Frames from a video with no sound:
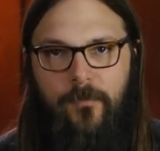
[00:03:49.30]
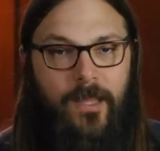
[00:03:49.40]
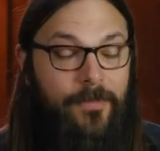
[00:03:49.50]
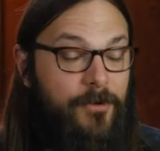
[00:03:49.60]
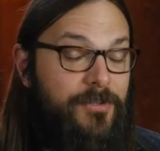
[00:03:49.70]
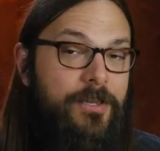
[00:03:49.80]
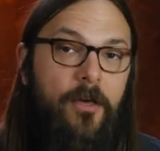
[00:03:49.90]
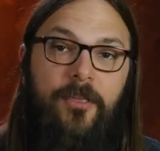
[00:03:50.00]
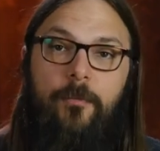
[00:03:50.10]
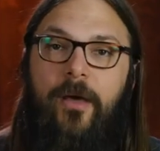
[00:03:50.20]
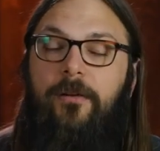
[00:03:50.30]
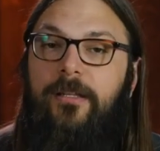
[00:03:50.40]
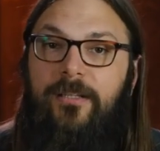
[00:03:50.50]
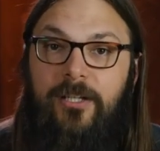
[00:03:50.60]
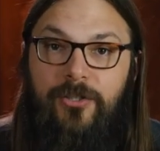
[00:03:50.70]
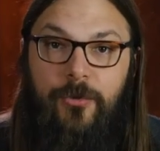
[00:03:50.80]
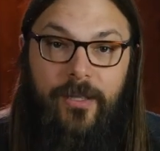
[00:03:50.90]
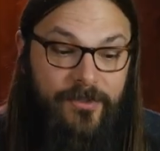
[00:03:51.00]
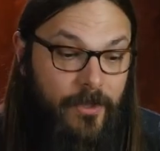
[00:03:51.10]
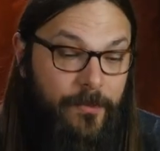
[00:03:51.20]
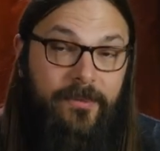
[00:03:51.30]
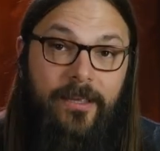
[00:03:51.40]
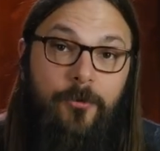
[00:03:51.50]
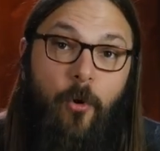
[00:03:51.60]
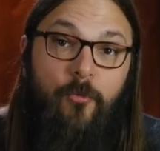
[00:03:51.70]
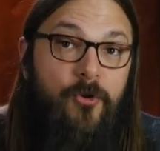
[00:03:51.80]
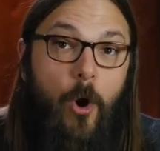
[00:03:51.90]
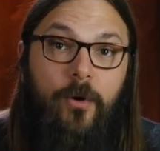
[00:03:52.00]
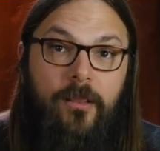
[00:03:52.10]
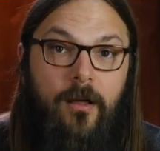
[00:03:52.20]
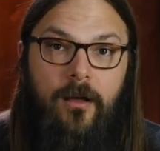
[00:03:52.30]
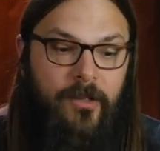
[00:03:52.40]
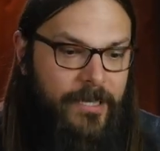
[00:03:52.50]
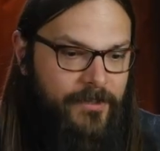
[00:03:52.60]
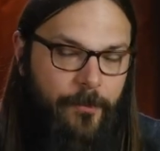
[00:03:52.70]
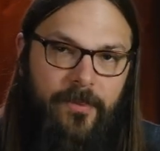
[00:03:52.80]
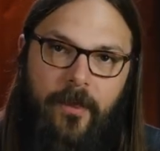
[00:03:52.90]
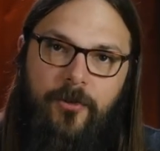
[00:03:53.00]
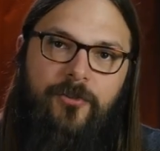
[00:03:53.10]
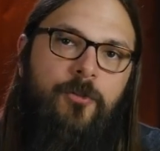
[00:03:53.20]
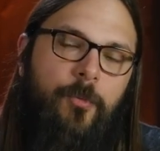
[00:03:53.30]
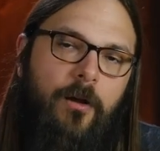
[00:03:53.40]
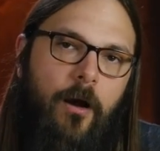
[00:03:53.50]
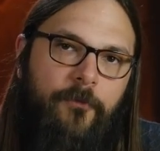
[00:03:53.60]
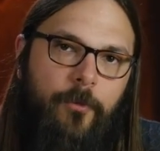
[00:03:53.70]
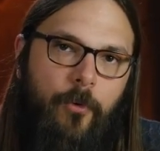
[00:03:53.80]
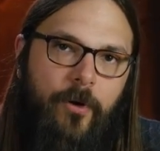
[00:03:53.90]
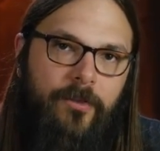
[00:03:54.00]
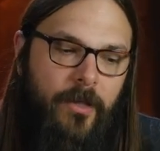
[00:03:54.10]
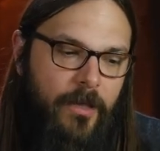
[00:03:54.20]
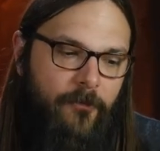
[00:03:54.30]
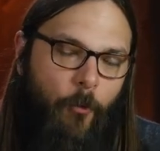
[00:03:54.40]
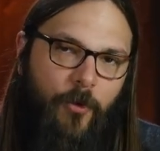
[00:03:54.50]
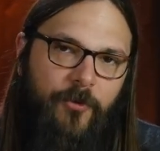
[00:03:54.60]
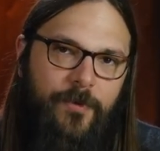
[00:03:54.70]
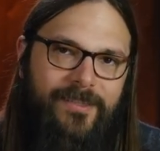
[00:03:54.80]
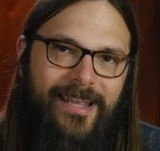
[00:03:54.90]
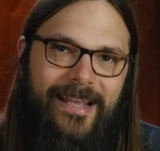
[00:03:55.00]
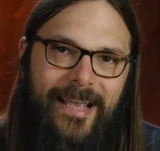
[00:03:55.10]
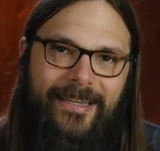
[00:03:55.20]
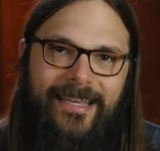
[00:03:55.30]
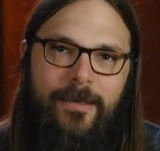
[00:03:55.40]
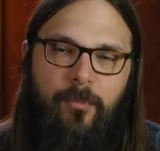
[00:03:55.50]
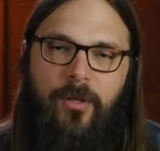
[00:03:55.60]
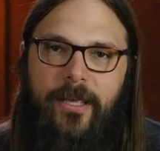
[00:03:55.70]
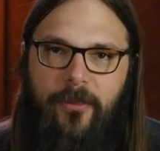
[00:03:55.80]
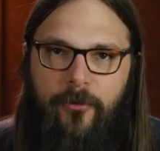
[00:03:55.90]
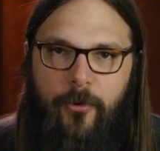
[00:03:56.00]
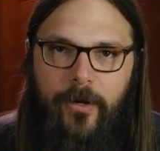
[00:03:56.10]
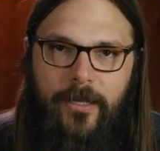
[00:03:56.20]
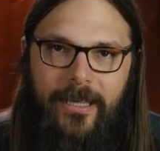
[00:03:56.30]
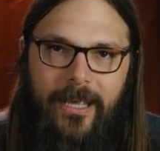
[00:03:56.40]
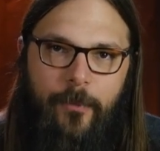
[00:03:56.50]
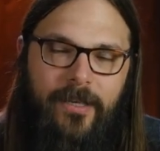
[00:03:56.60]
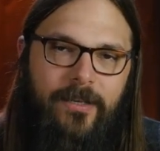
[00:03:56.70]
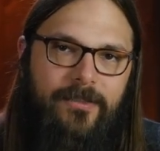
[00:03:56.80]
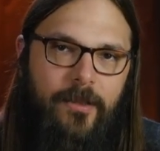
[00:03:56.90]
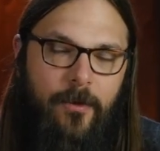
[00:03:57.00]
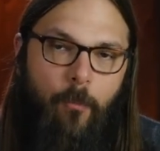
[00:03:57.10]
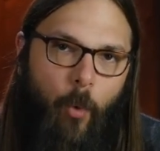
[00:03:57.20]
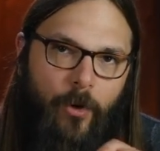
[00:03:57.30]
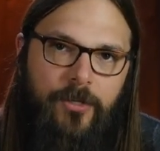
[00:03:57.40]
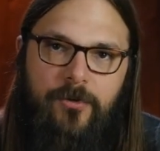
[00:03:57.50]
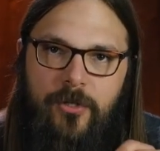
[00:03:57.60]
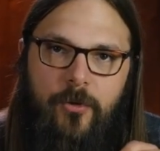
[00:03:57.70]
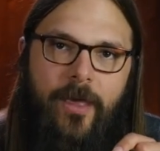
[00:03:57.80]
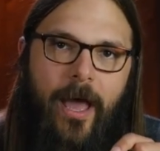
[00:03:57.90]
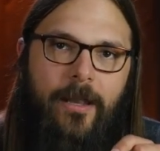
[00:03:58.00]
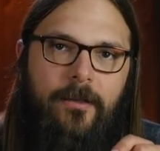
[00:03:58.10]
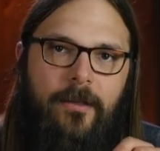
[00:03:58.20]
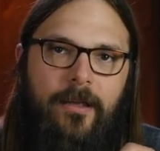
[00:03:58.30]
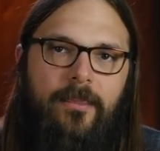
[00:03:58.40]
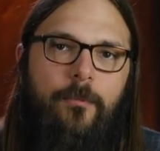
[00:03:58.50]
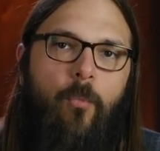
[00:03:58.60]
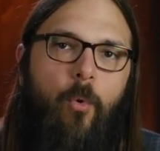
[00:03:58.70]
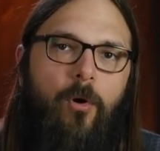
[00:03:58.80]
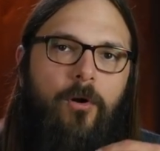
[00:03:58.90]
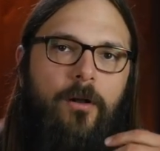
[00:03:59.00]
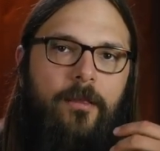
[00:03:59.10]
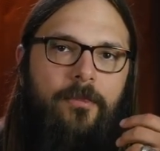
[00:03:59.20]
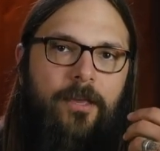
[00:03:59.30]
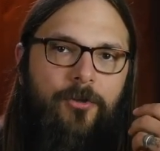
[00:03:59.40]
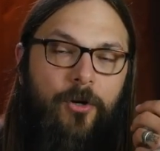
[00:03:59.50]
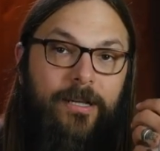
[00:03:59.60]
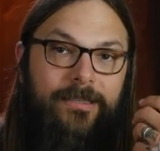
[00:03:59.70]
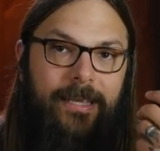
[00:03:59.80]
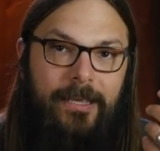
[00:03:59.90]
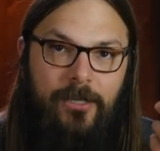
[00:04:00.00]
And there's nothing better to teach you than something that you know and love, something that you're super comfortable with. Force a mistake and keep playing through it. Because the more you do that, the more that you're gonna take